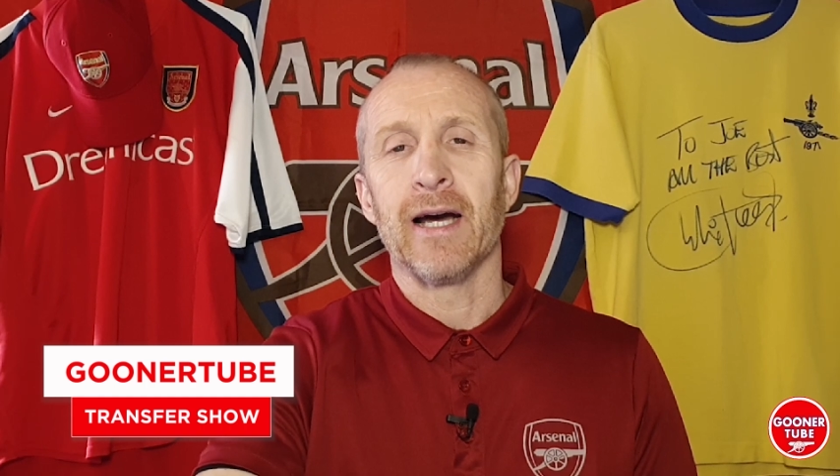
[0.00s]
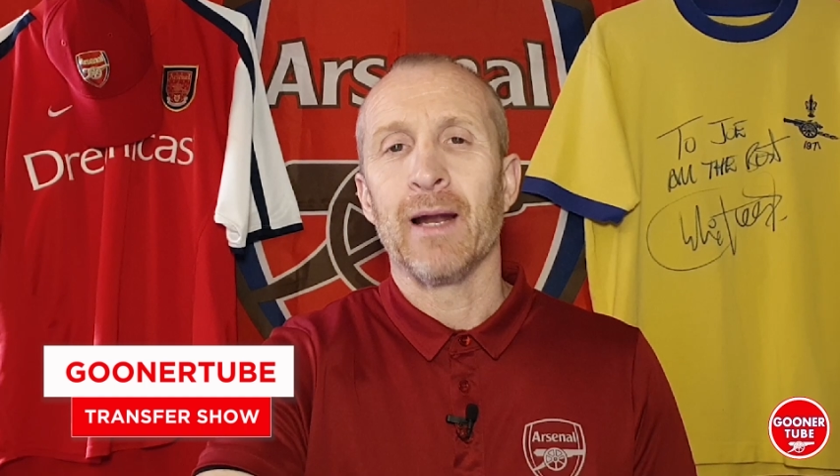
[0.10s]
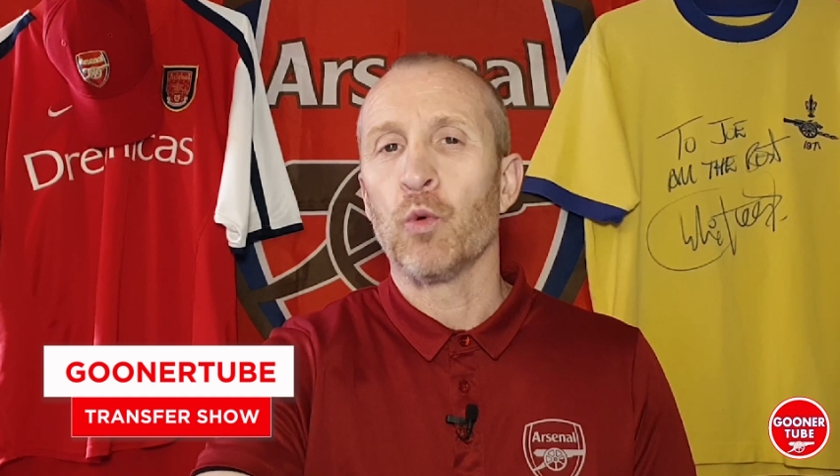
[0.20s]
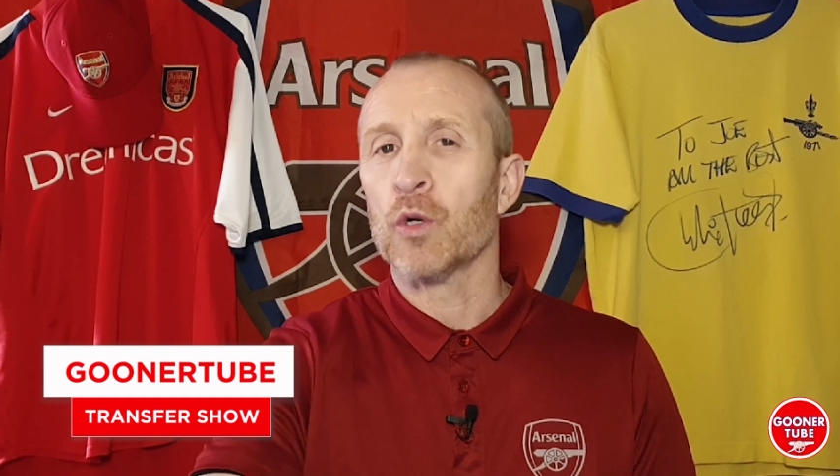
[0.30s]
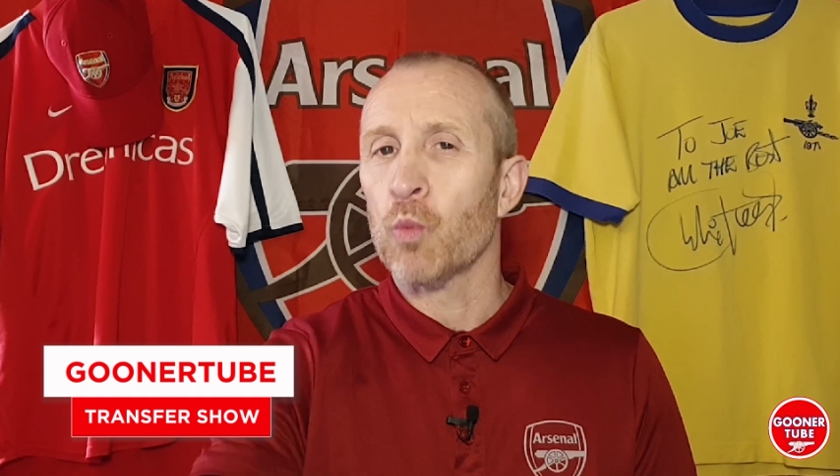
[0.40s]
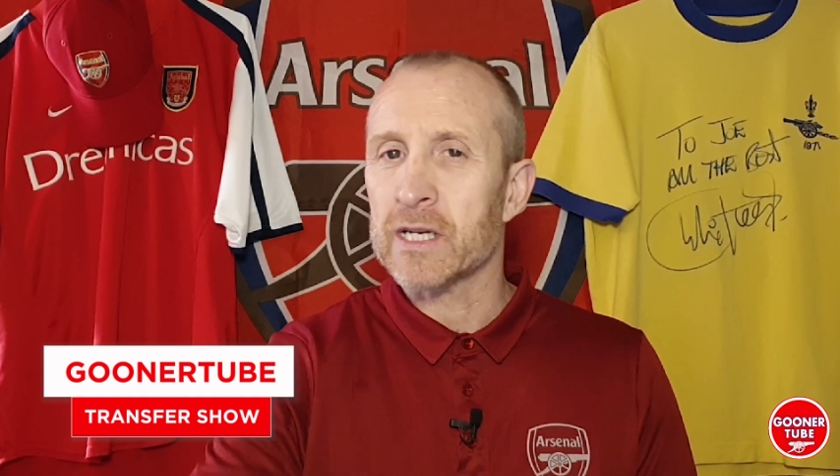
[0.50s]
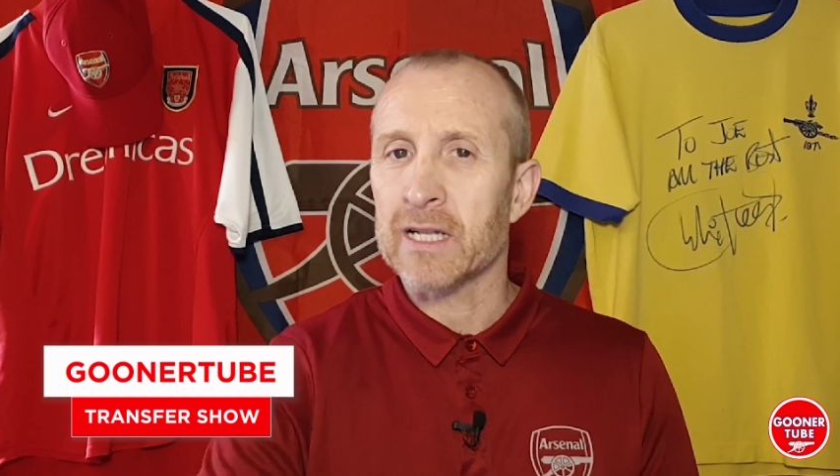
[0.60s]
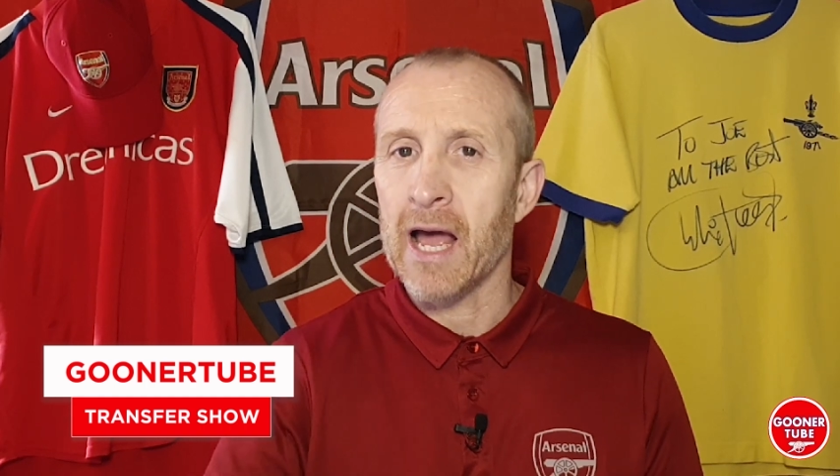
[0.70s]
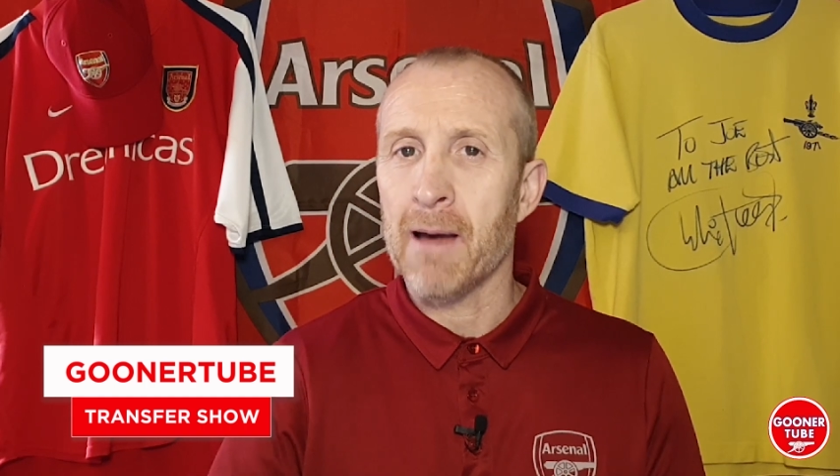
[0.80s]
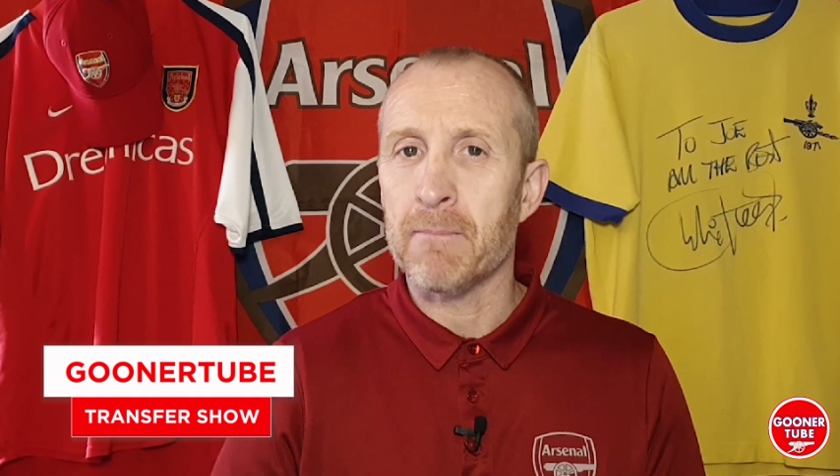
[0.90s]
And would
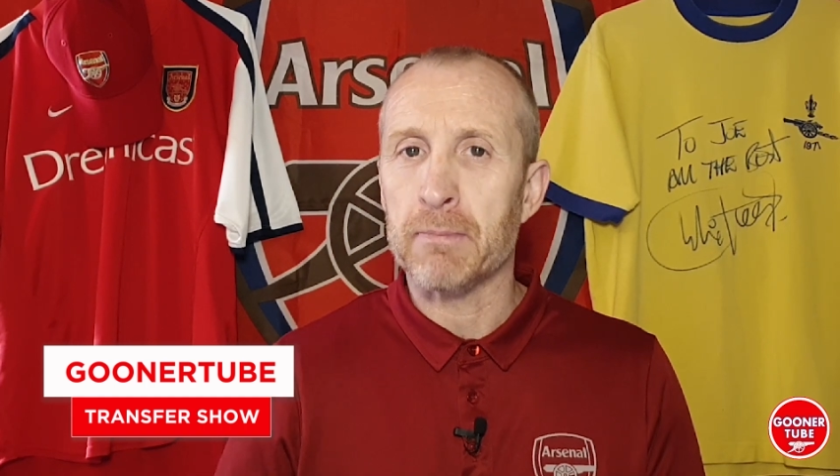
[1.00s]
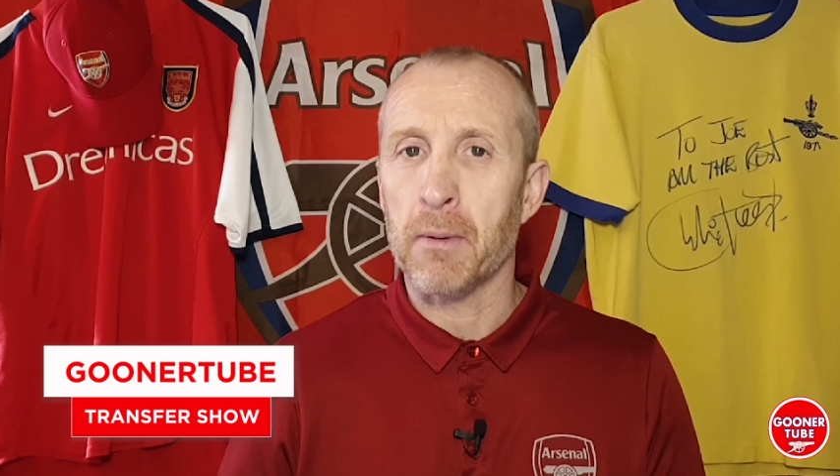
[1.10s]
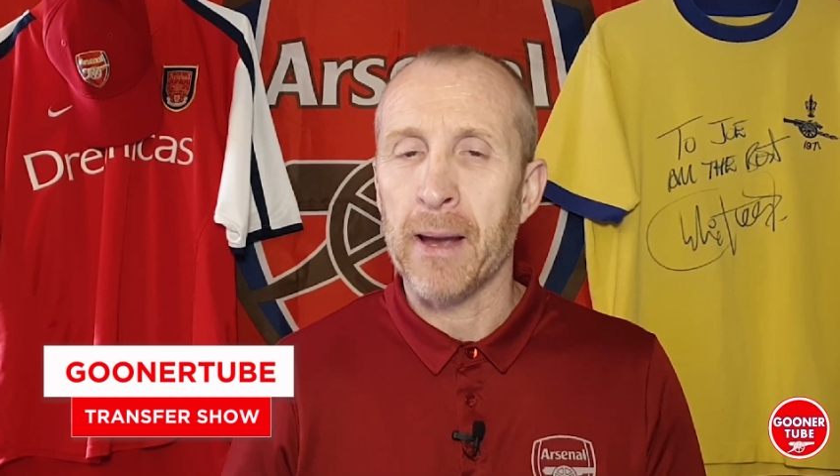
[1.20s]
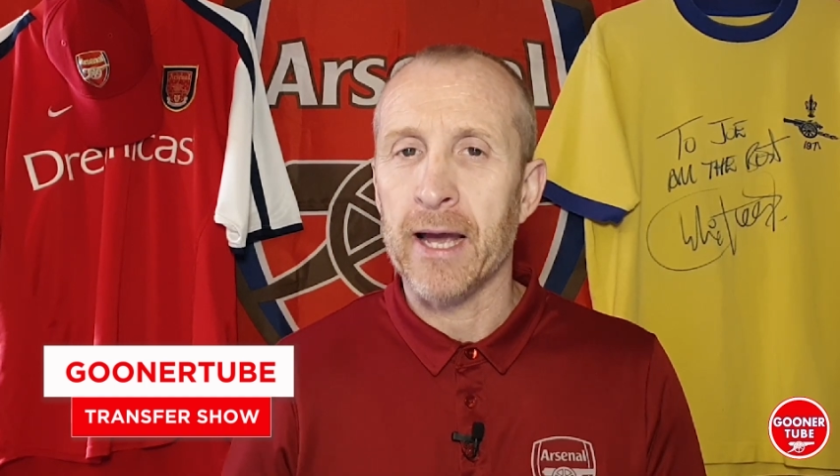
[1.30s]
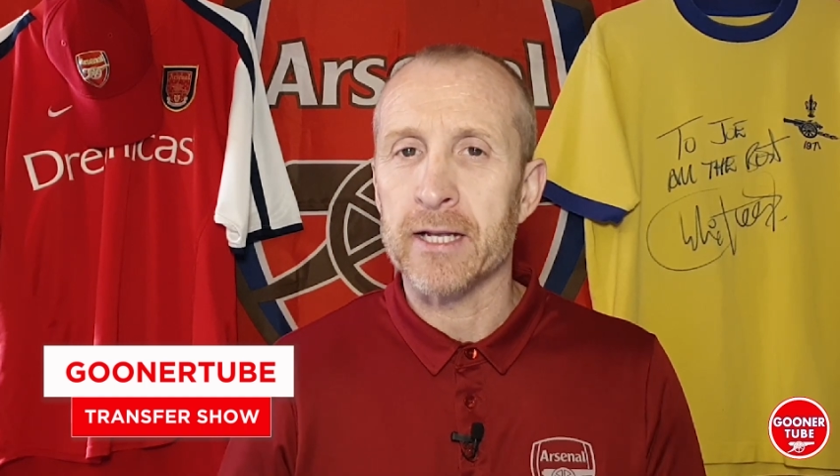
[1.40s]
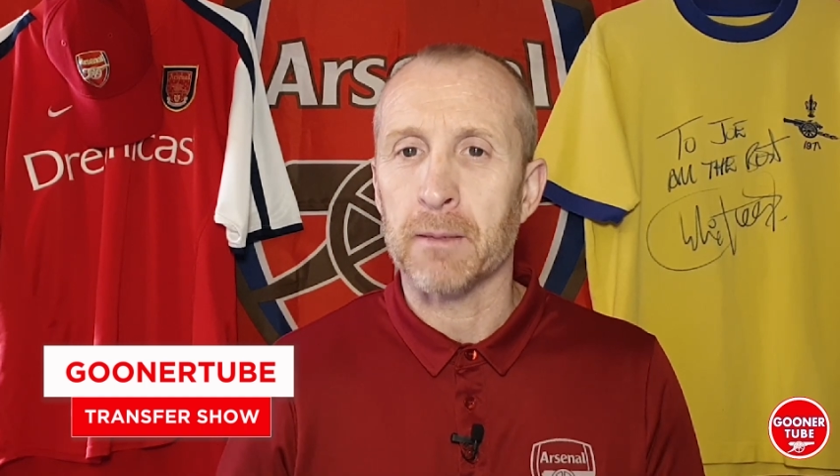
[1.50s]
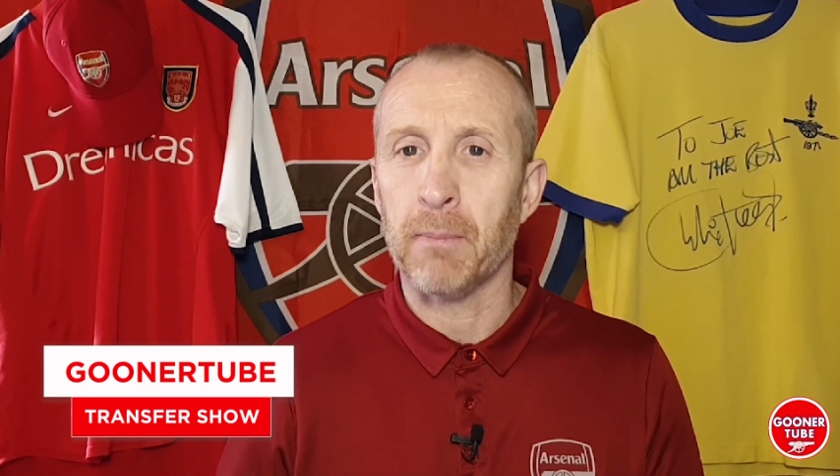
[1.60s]
West Ham be prepared to